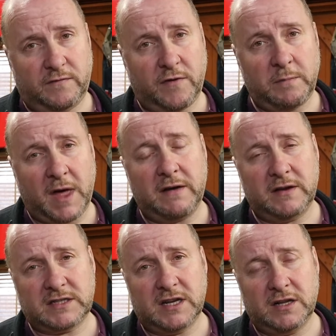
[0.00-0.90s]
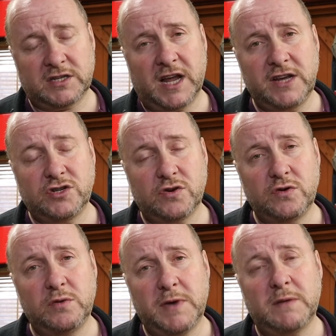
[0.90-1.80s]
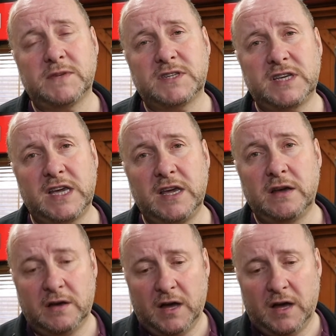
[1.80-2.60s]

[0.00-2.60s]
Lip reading: From that little slideshow, you'll be able to see